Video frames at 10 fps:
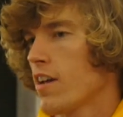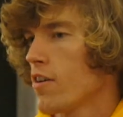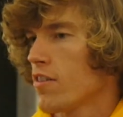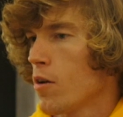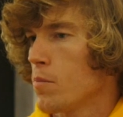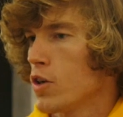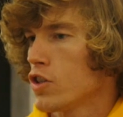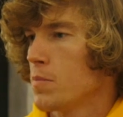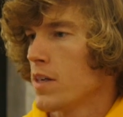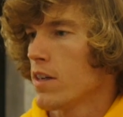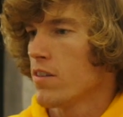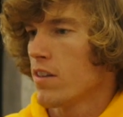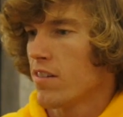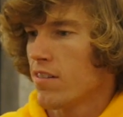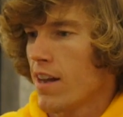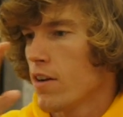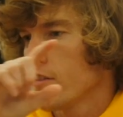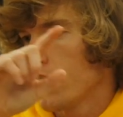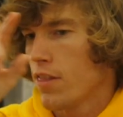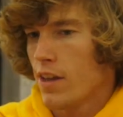scared to sell merch because it said
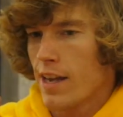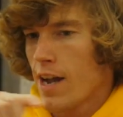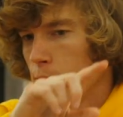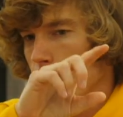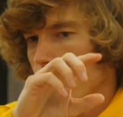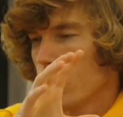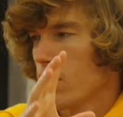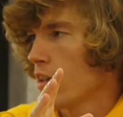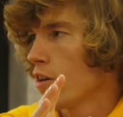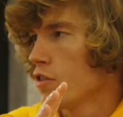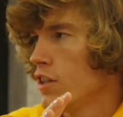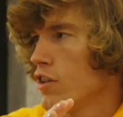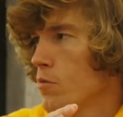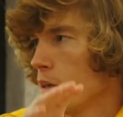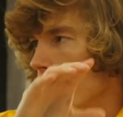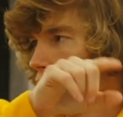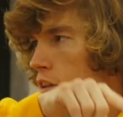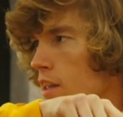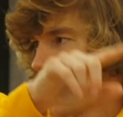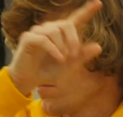on the thing how many. There was this thing called Teespring, and you
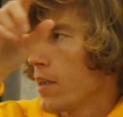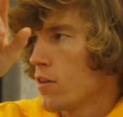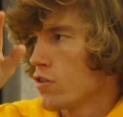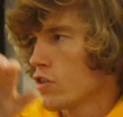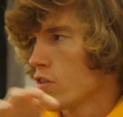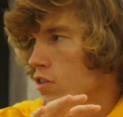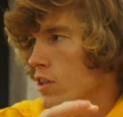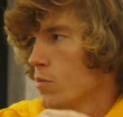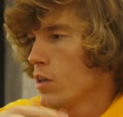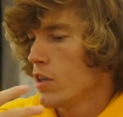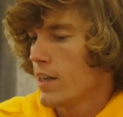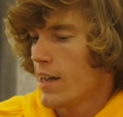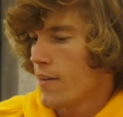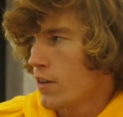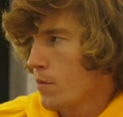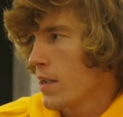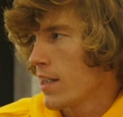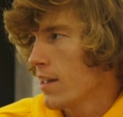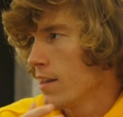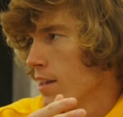could like make your shirts and shit where you didn't have to like
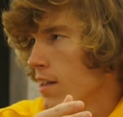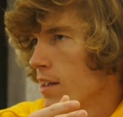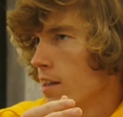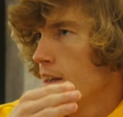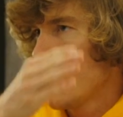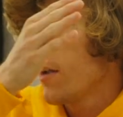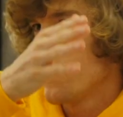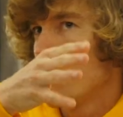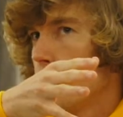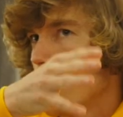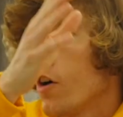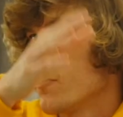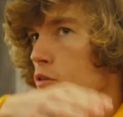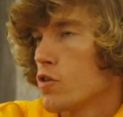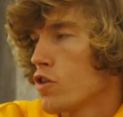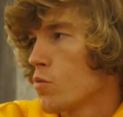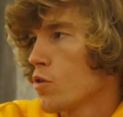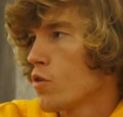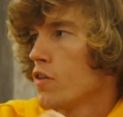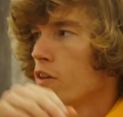make it. If 100 shirts were
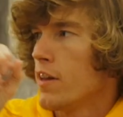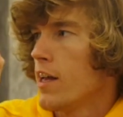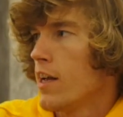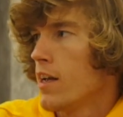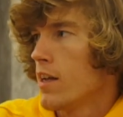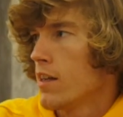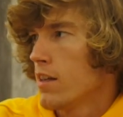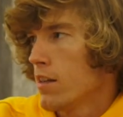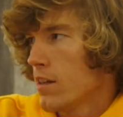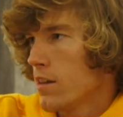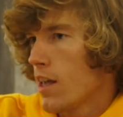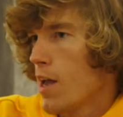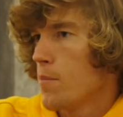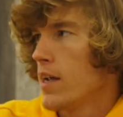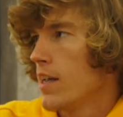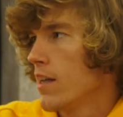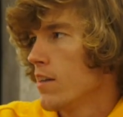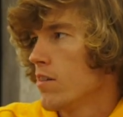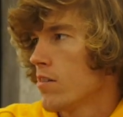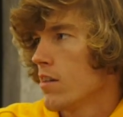ordered, then the campaign
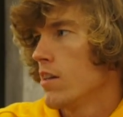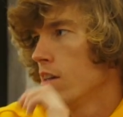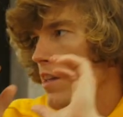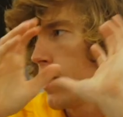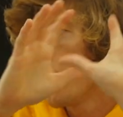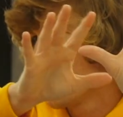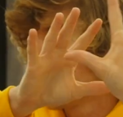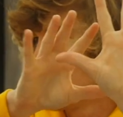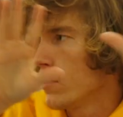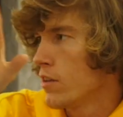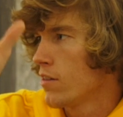ends, and then they print them all and